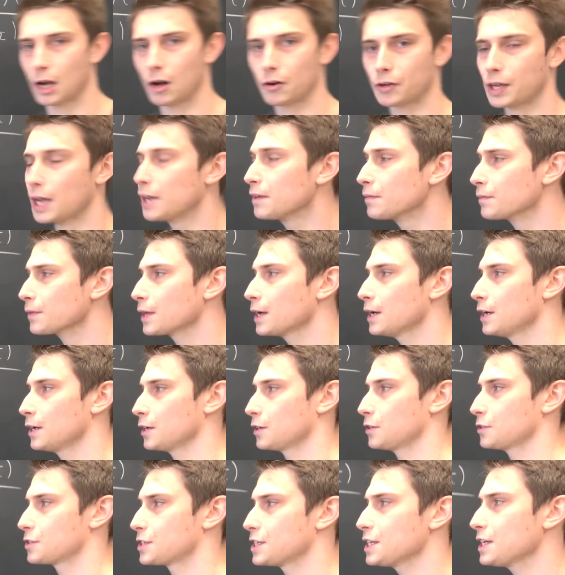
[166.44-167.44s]
Okay,
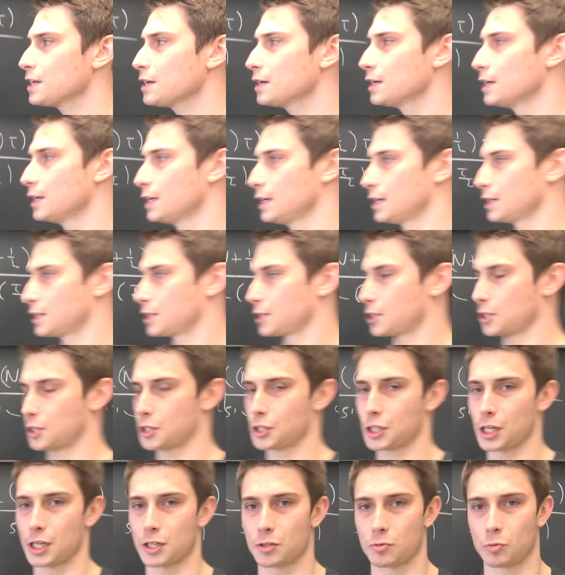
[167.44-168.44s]
you see, this
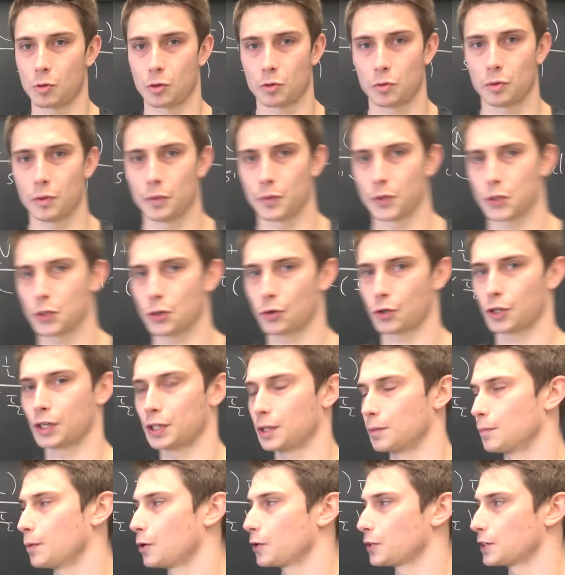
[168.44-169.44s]
is just what we were
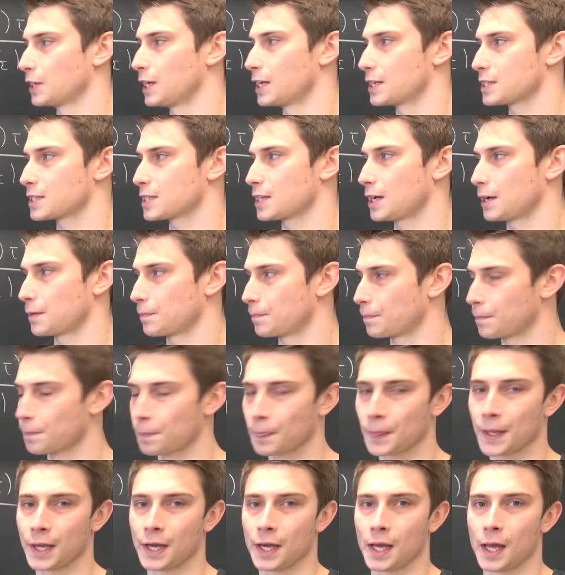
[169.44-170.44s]
talking about last time.
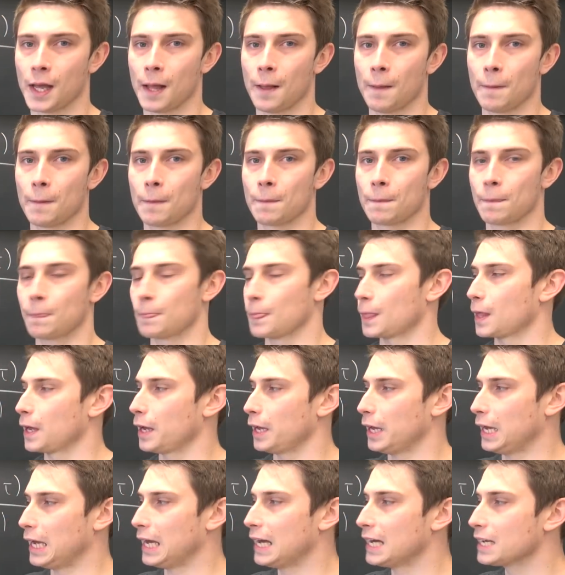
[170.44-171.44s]

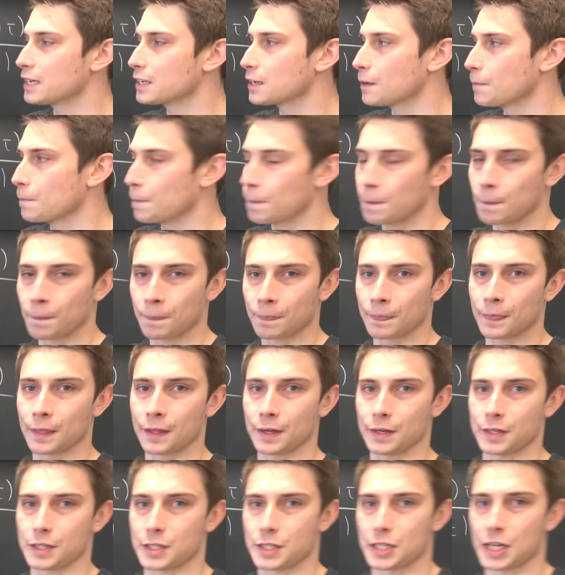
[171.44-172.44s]
And
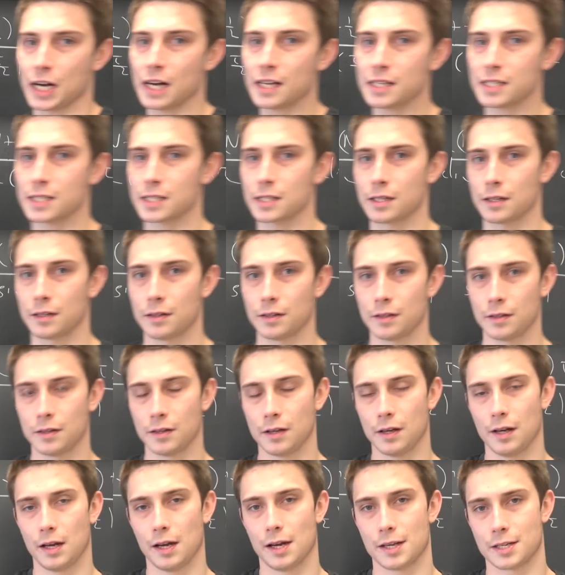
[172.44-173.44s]
just
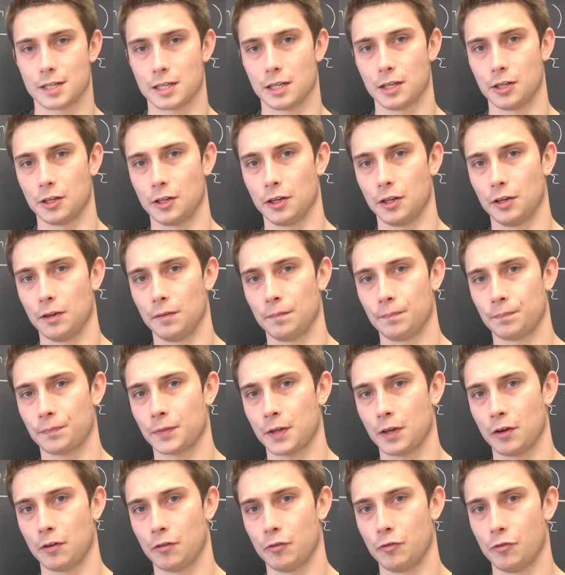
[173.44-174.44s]
as a little
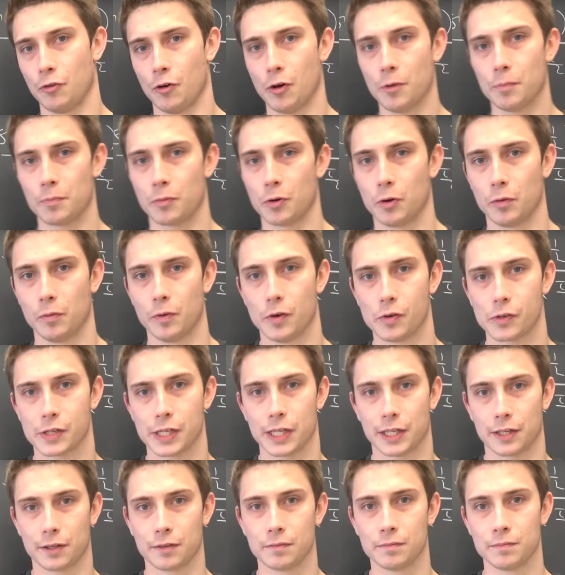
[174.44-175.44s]

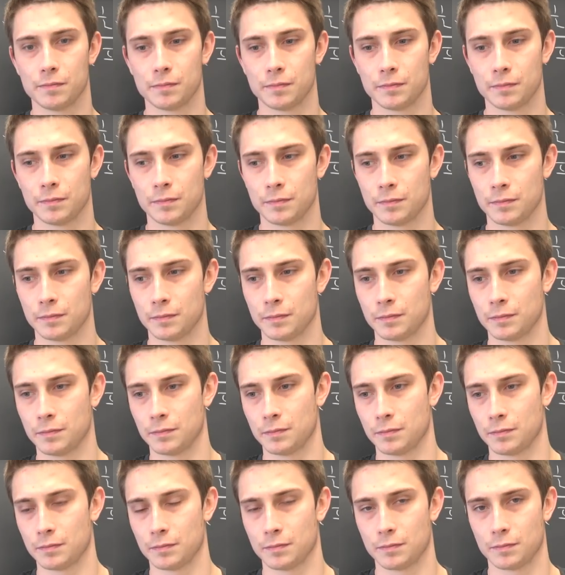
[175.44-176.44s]
thought-provoking
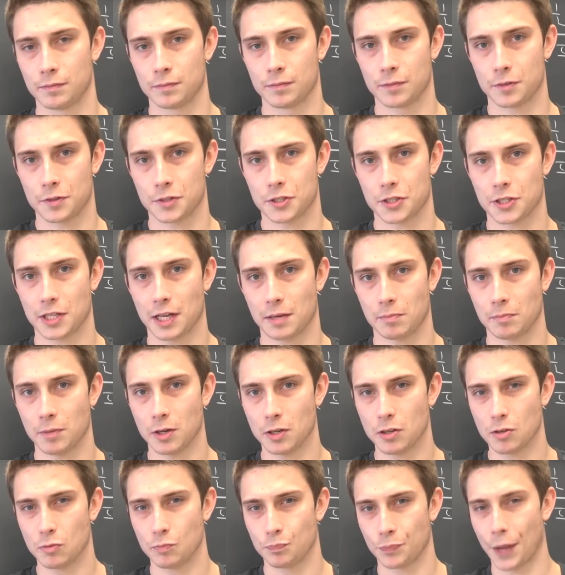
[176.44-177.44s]

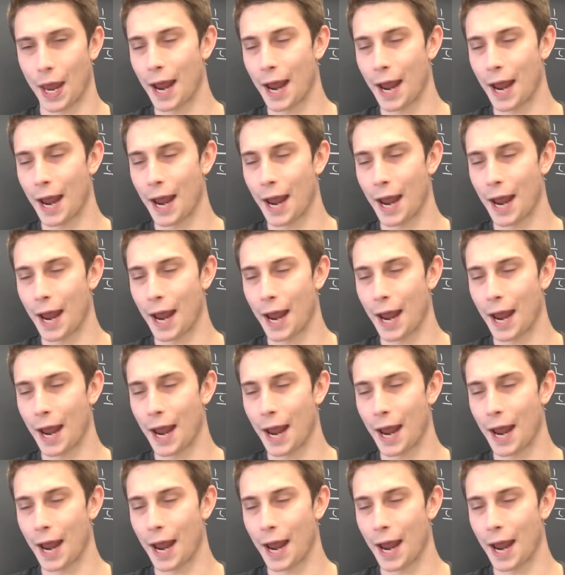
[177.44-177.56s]
statement,